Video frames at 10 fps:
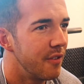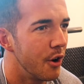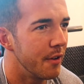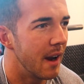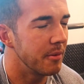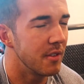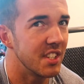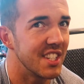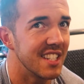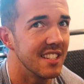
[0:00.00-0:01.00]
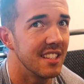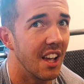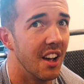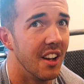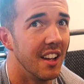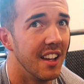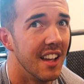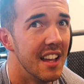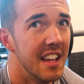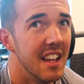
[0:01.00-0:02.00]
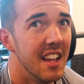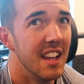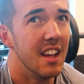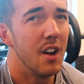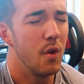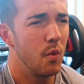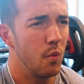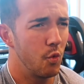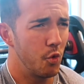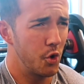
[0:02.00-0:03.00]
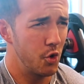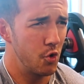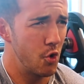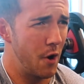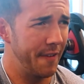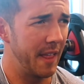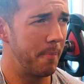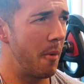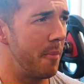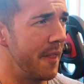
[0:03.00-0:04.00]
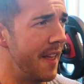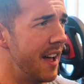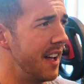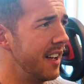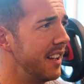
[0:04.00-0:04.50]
Boy, we have to push it from go. Oh, purple's on that.